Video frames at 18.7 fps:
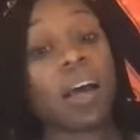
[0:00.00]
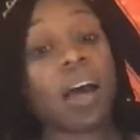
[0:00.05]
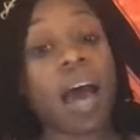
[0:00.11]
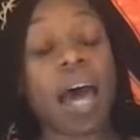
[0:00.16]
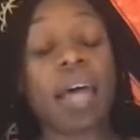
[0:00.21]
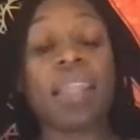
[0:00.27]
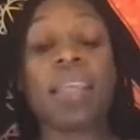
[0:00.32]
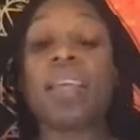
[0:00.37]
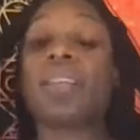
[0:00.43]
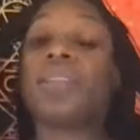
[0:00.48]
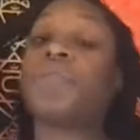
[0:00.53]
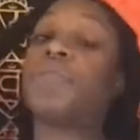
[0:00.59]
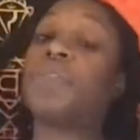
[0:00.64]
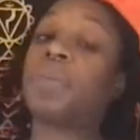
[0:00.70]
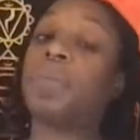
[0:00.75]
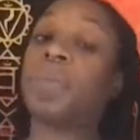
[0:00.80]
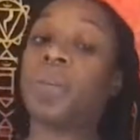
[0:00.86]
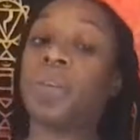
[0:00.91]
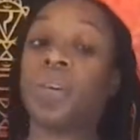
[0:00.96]
I think it's a full
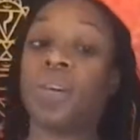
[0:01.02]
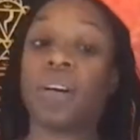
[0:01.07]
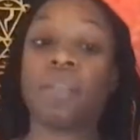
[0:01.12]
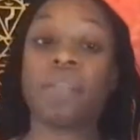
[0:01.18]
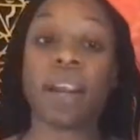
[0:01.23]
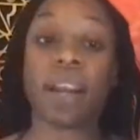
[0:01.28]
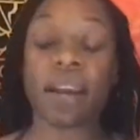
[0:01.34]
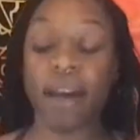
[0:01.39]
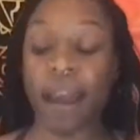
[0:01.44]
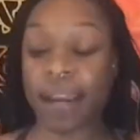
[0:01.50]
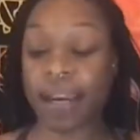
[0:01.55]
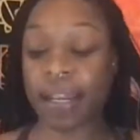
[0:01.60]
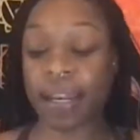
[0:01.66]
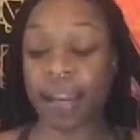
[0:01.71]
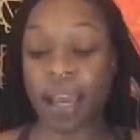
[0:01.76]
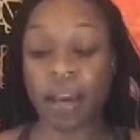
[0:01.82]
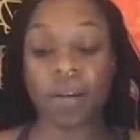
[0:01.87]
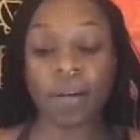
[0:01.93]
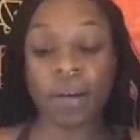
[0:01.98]
moon going on right now. I did
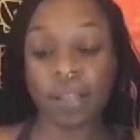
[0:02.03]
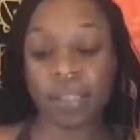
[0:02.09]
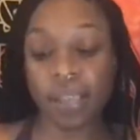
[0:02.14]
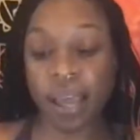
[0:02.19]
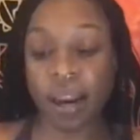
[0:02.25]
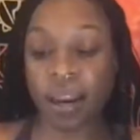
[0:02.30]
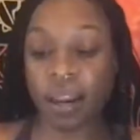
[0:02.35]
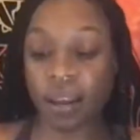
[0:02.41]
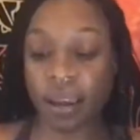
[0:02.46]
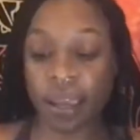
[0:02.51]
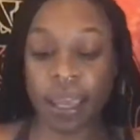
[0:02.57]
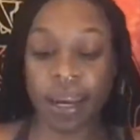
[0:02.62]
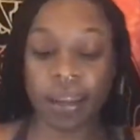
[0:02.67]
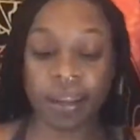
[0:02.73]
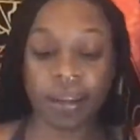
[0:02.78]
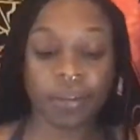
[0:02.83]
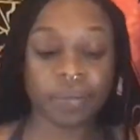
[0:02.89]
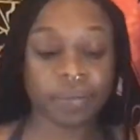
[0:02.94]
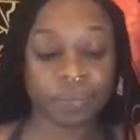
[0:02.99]
not go outside to look at
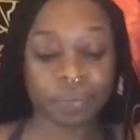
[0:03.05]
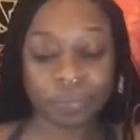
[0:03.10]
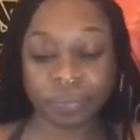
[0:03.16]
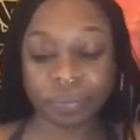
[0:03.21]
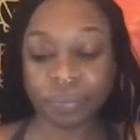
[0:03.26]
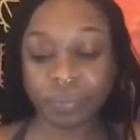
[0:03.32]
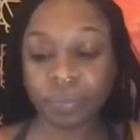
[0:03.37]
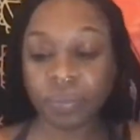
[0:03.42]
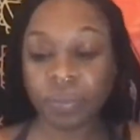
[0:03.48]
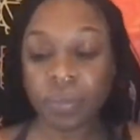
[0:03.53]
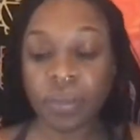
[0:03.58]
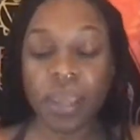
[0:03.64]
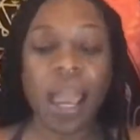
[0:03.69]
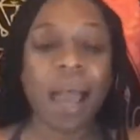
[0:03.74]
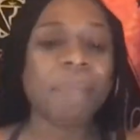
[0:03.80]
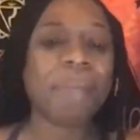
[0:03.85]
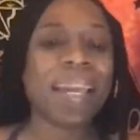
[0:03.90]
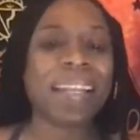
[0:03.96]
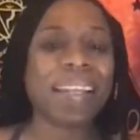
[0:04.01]
it.
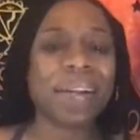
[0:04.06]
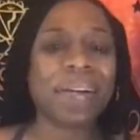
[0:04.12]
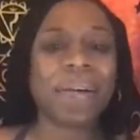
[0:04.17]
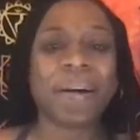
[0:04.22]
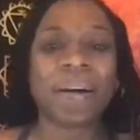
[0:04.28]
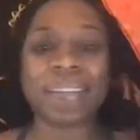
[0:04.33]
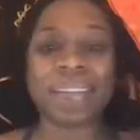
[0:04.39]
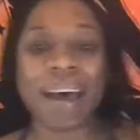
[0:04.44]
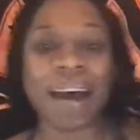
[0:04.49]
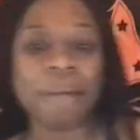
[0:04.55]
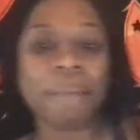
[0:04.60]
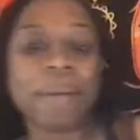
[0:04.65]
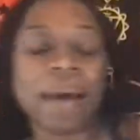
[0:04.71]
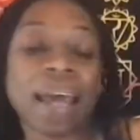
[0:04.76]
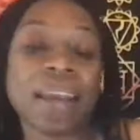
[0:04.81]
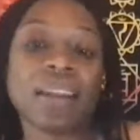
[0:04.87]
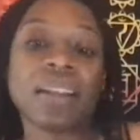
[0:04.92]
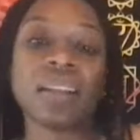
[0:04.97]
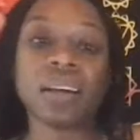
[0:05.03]
I mean, I did go outside, but
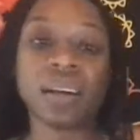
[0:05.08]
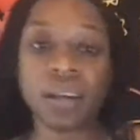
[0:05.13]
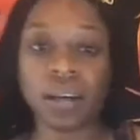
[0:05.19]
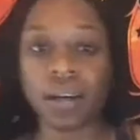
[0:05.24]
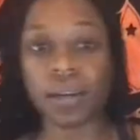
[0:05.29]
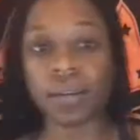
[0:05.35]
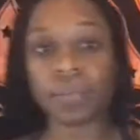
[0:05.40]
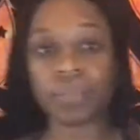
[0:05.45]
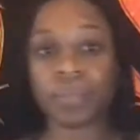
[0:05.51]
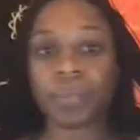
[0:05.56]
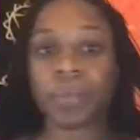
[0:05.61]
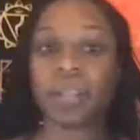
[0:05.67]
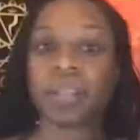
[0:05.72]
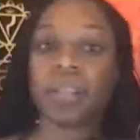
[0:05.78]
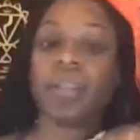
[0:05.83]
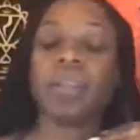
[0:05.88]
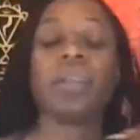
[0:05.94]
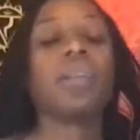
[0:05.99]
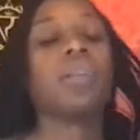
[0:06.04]
I didn't look up.
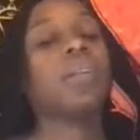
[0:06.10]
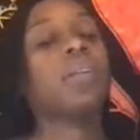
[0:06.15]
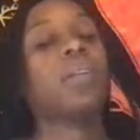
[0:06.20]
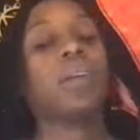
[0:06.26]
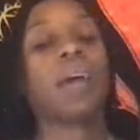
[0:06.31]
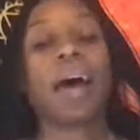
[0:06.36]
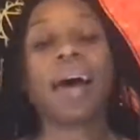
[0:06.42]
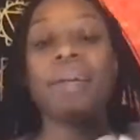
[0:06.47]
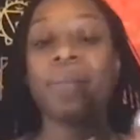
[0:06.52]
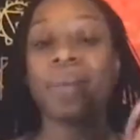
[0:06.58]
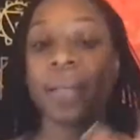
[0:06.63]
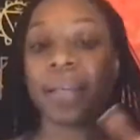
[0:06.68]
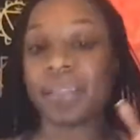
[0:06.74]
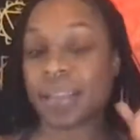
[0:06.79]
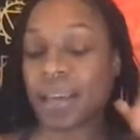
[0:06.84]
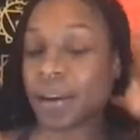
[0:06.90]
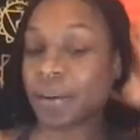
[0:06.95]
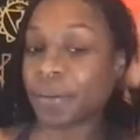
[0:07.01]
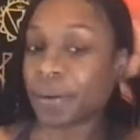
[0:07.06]
I went
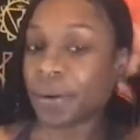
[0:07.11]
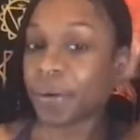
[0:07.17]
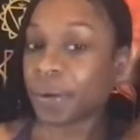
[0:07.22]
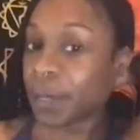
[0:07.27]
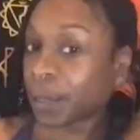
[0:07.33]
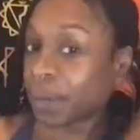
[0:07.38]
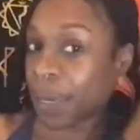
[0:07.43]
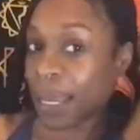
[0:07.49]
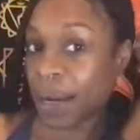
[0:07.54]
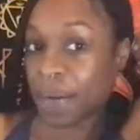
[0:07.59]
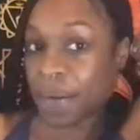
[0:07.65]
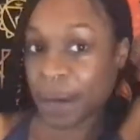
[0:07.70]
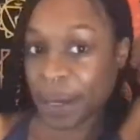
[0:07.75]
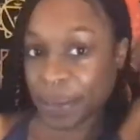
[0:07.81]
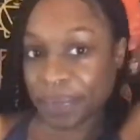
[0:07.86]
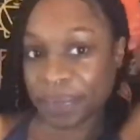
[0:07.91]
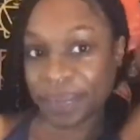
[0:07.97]
outside real quick. But anyway,